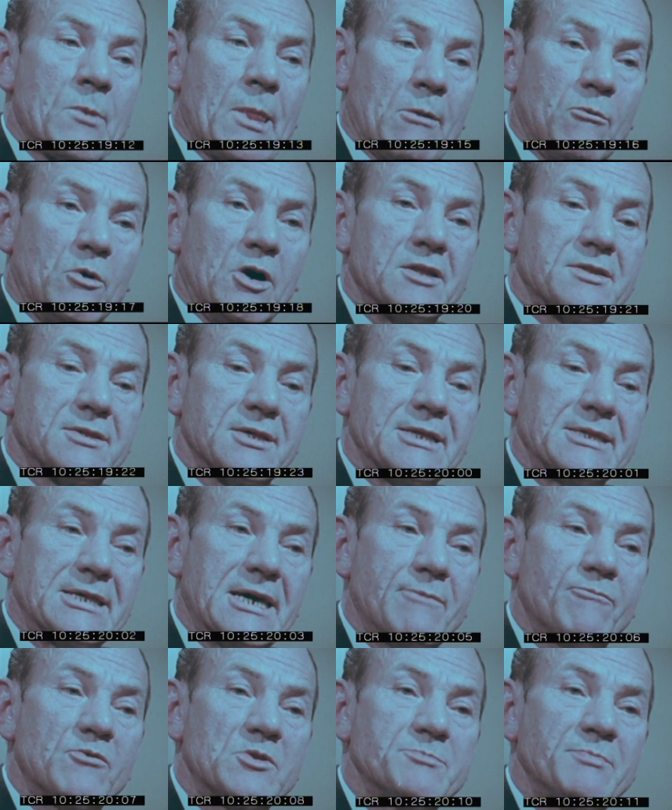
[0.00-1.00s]
Well, I think the
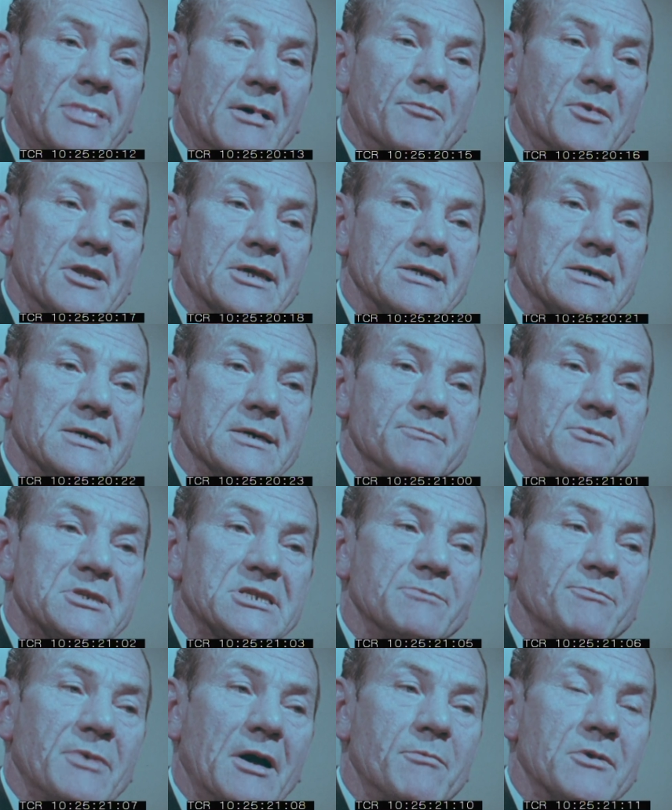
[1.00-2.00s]
average public, uh,
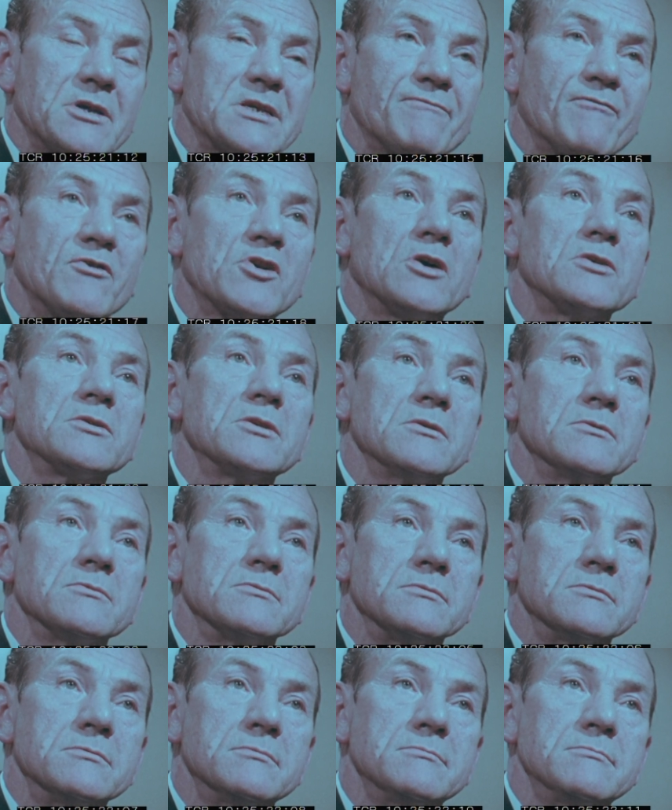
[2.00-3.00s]
Mister Public, has forgotten it
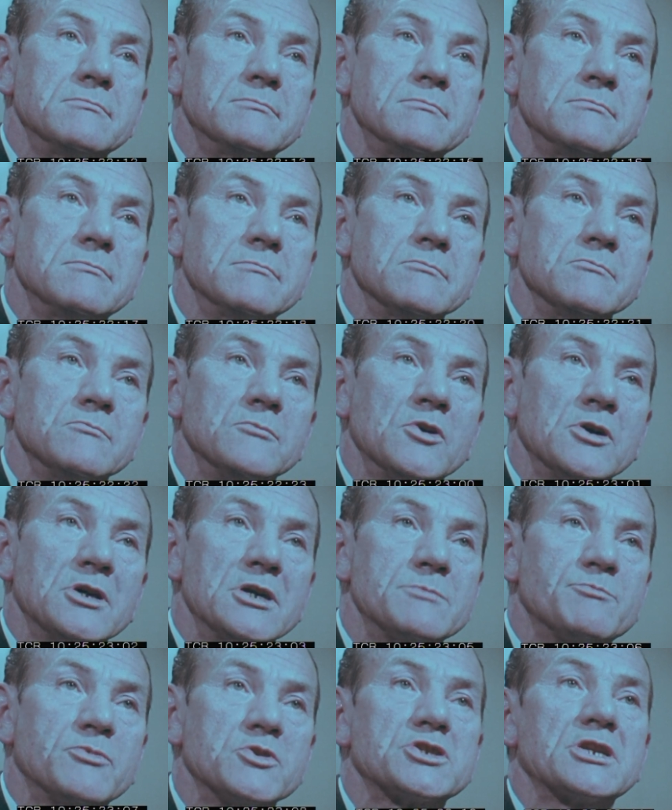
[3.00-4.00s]
all.
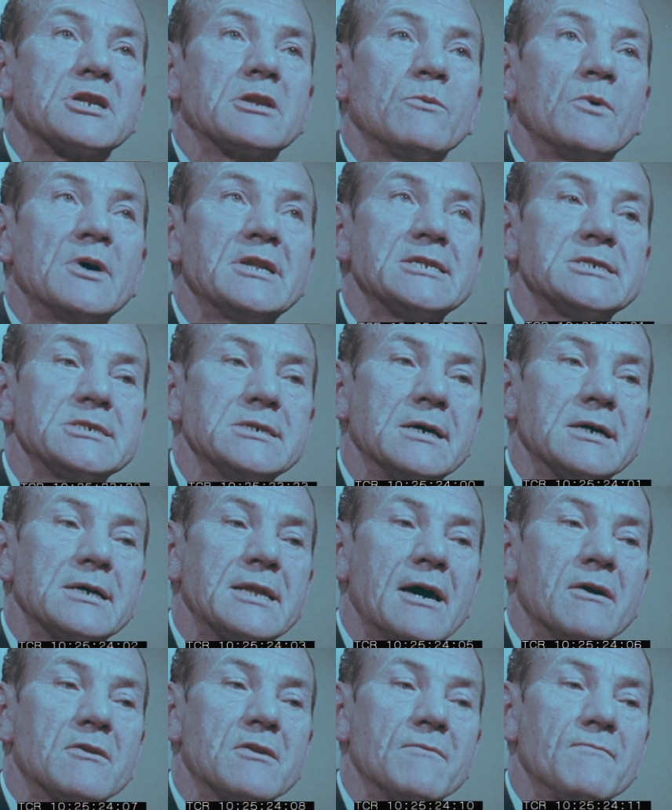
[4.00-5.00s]
You pushed it to one side,
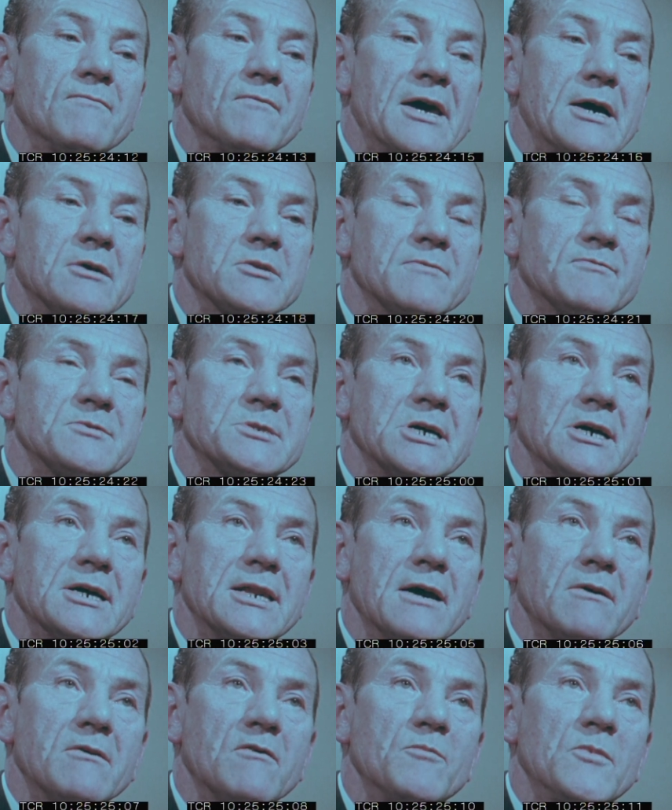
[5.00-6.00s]
out of, out of sight,
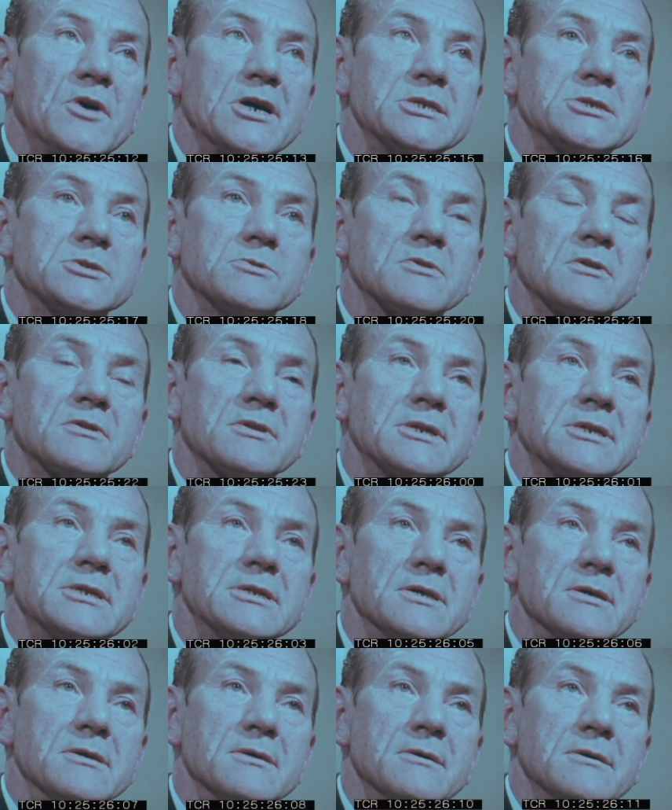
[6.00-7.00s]
out of mind sort of thing,
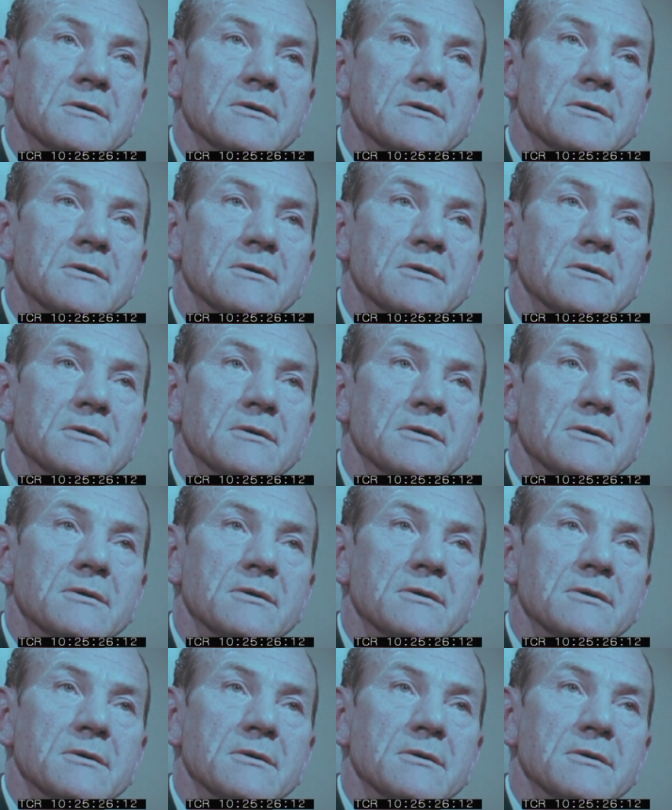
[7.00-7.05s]
isn't it?